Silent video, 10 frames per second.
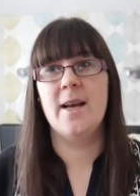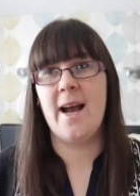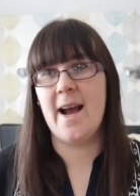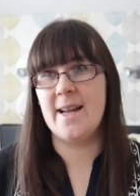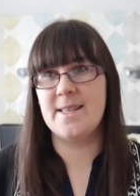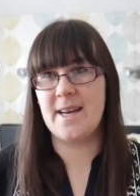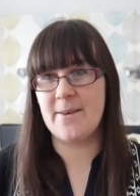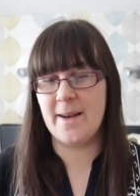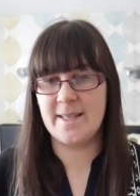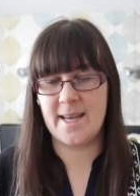and I
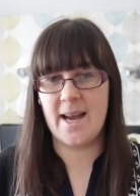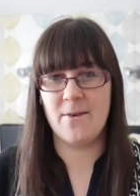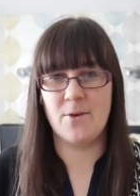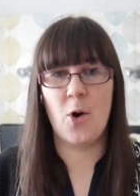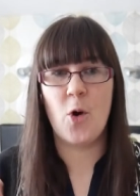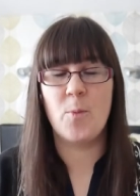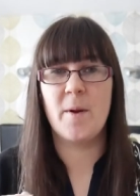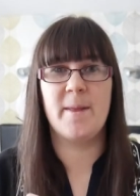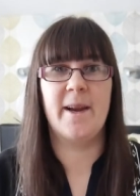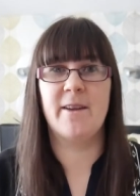went down
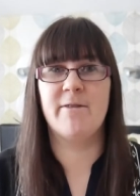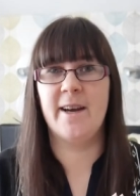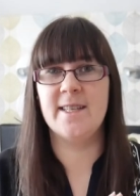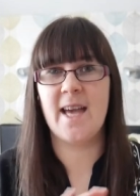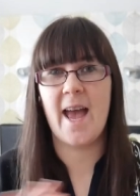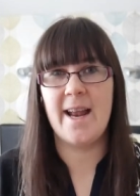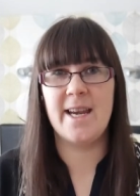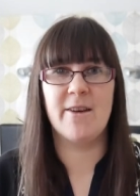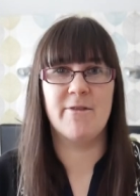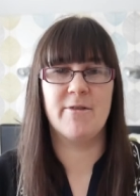hoping that I could find
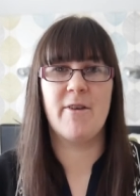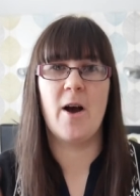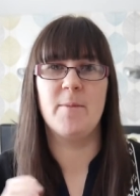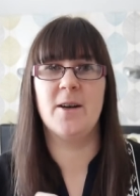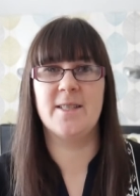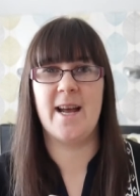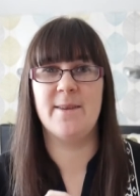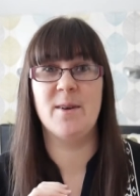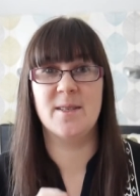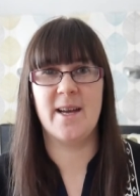any of the farmyard
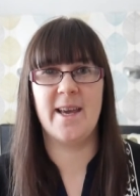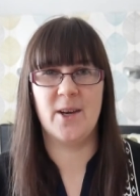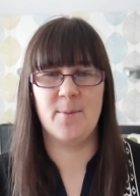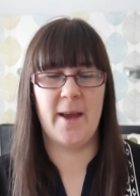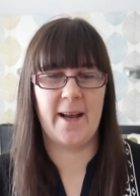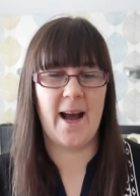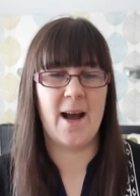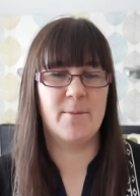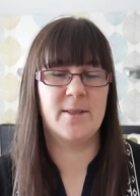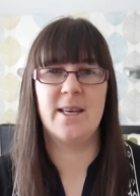animals that I could pick
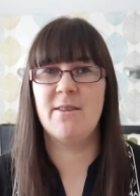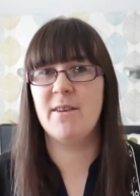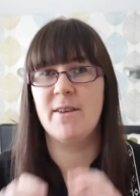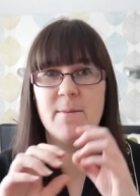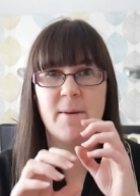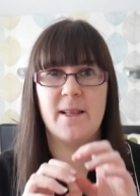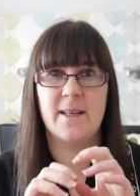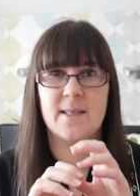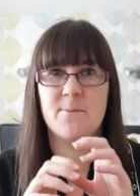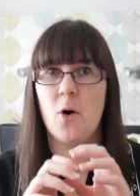up. So even if it had been
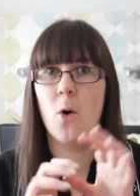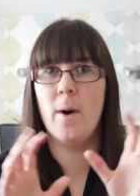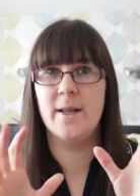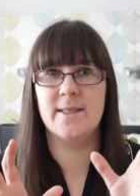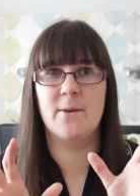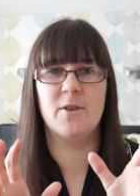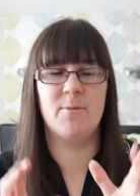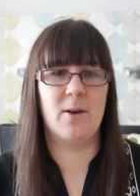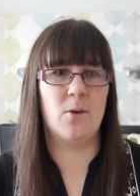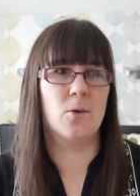like the small ones, it would have
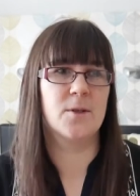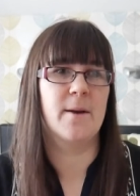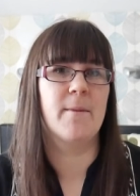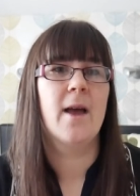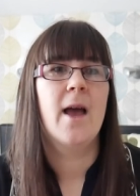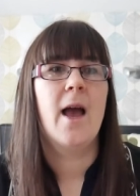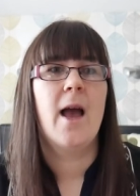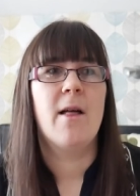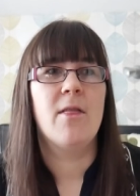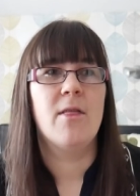been awesome.
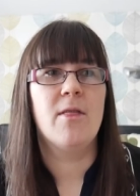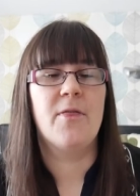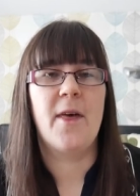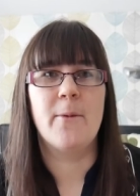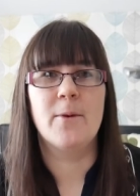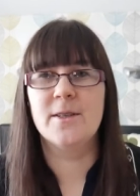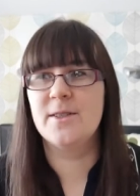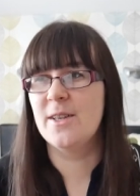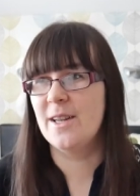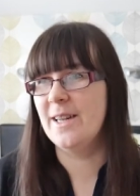There
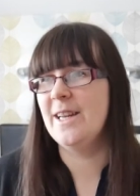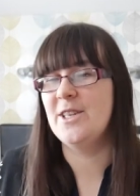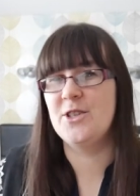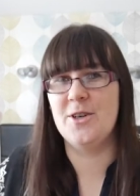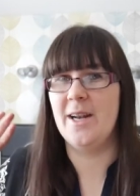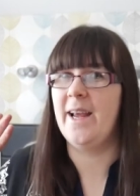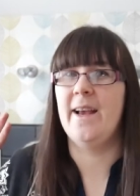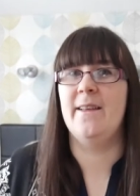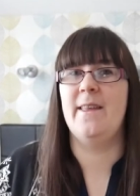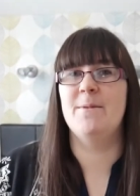was
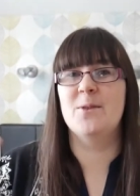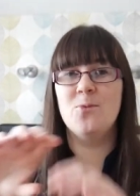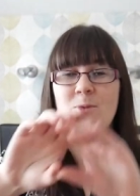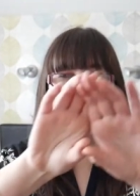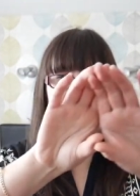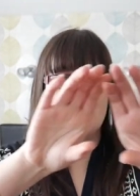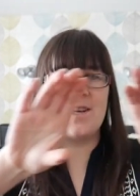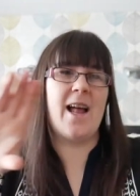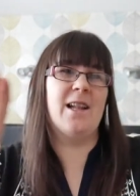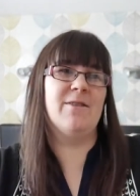literally, there was one
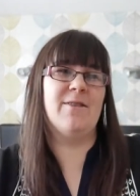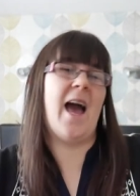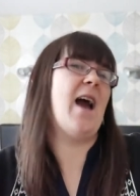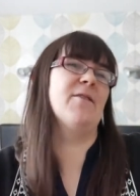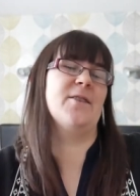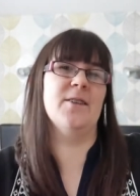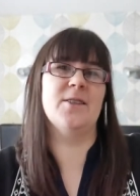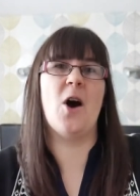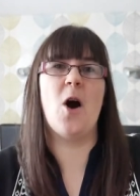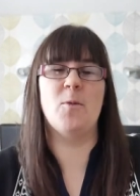shelf left on the
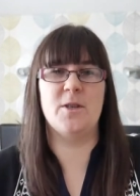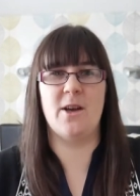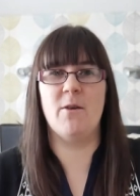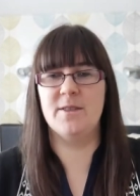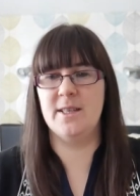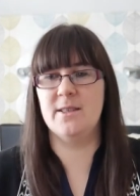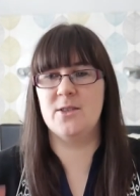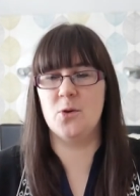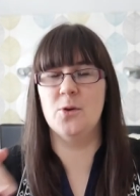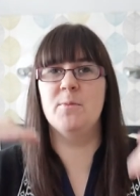top, which obviously the
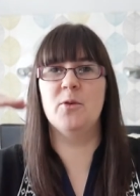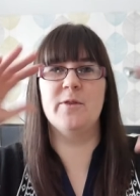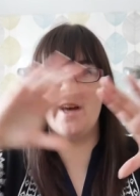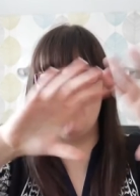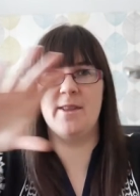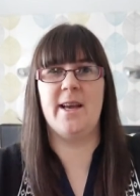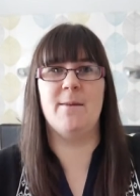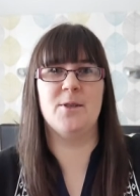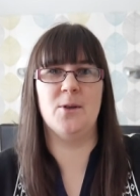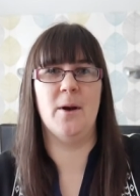store had moved everything
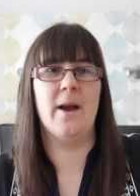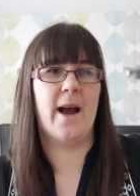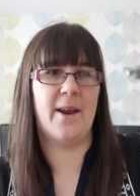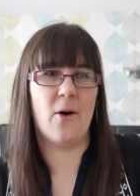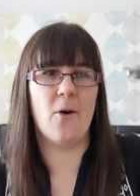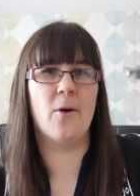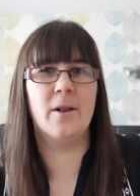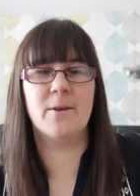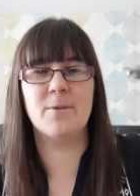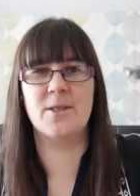up to, and
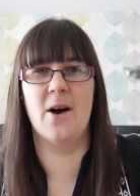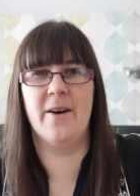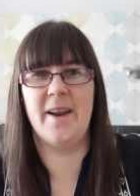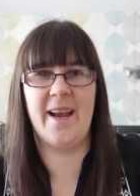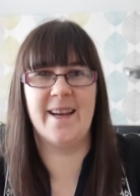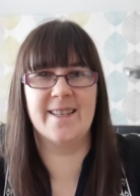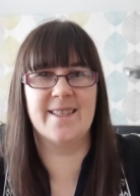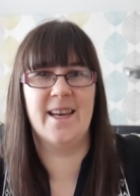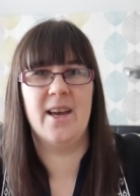all that was on it